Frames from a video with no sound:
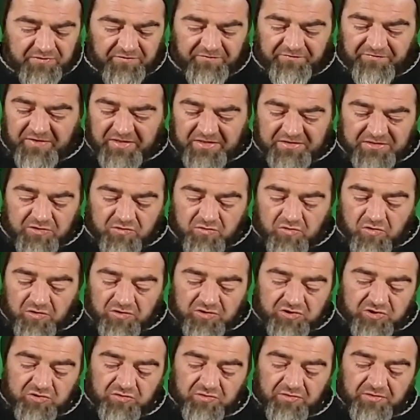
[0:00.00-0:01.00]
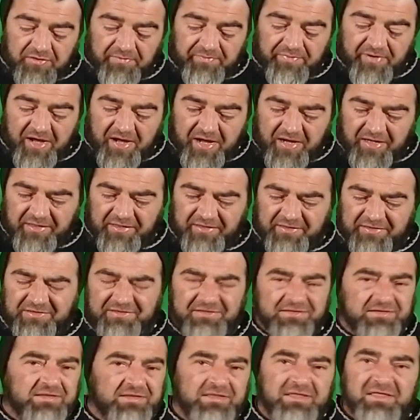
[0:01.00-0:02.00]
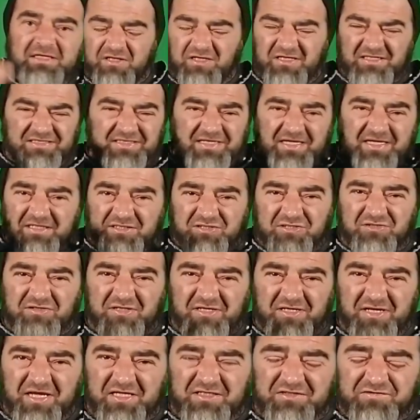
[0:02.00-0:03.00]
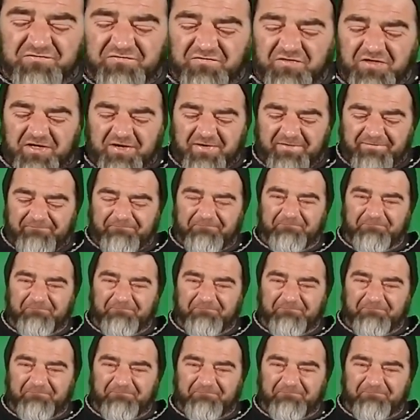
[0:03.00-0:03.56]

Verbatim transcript: if there's a cartoon about it. So let's get to the next figure.